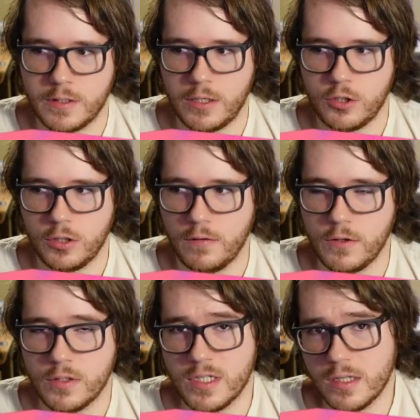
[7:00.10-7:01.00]
Essentially, if
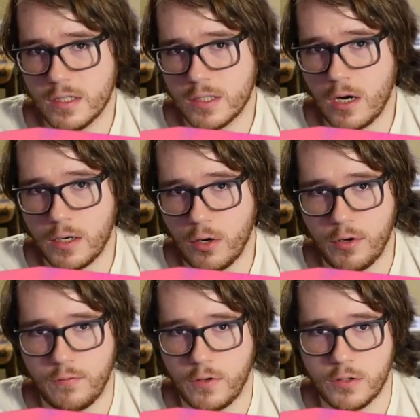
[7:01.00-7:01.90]
you see this card
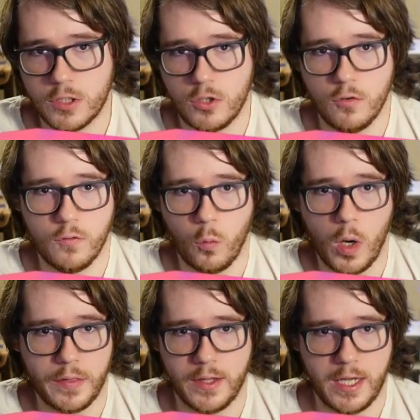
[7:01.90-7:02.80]
going first, you've
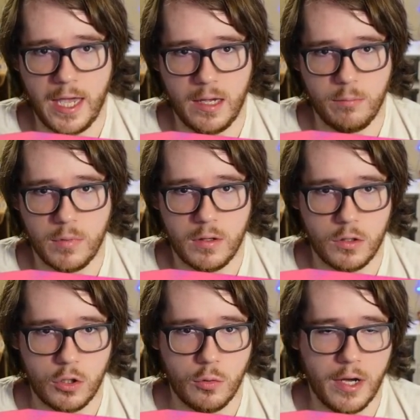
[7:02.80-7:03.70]
won the game.
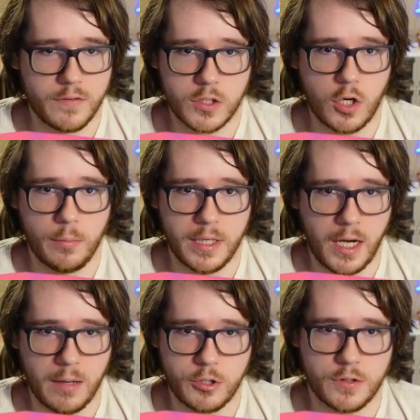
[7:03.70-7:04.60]
You have so many
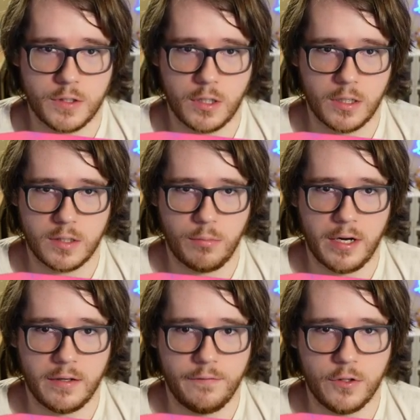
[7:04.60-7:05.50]
options to get to
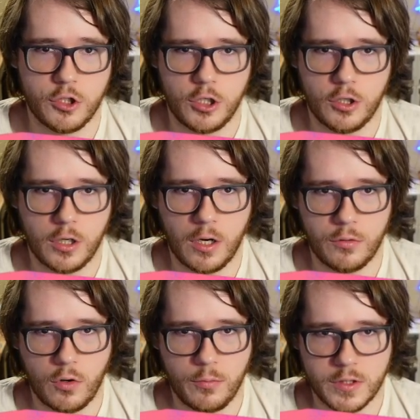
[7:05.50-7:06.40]
branded fusion. You could go
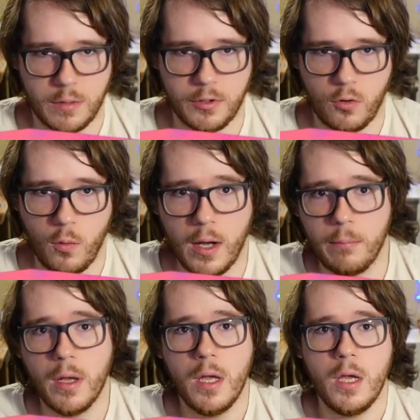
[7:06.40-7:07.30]
normal summon
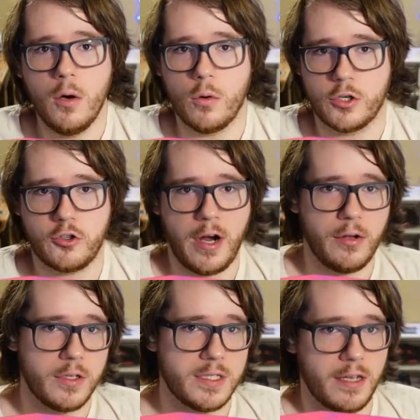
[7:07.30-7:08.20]
Quem or
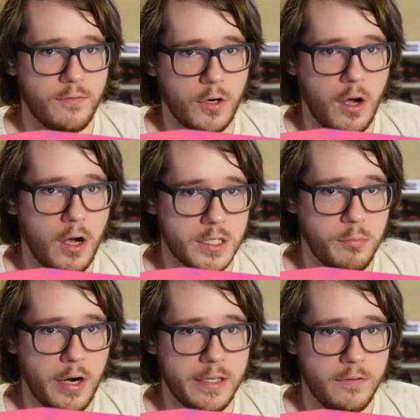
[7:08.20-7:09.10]
Shrouded Send for cost
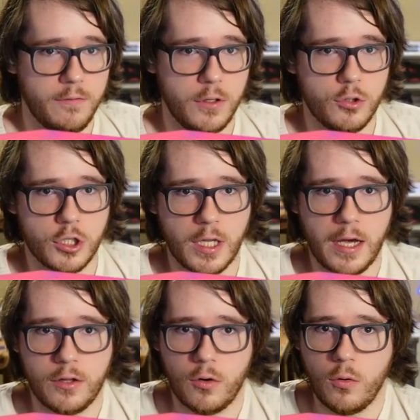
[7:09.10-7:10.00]
branded fusion,
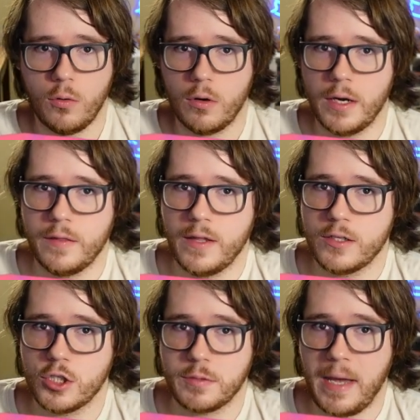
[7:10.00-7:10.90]
either or, and
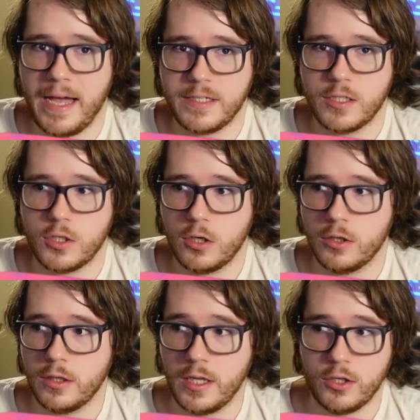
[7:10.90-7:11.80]
then just pass the
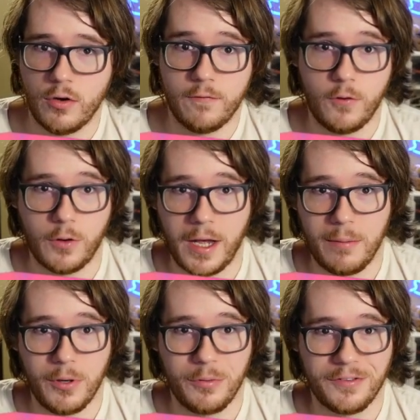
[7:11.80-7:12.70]
turn, and then you have full
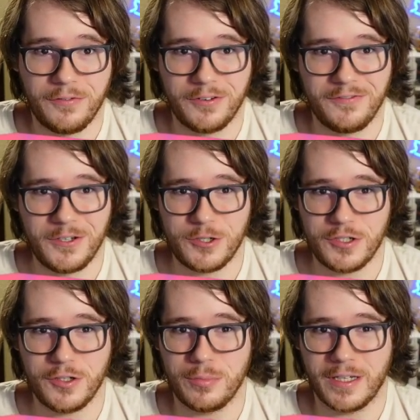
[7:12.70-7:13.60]
combo with
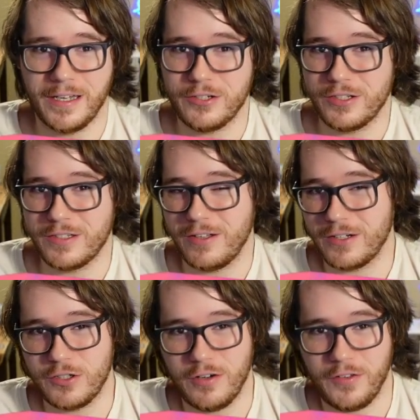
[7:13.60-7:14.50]
Fusion Duplication. As long
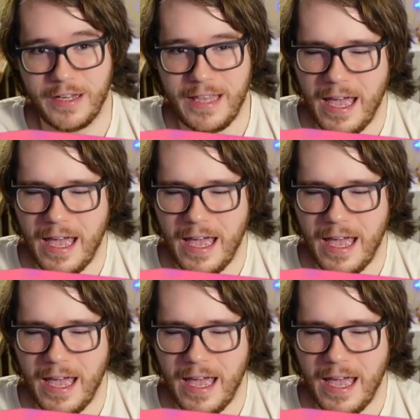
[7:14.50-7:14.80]
as you have like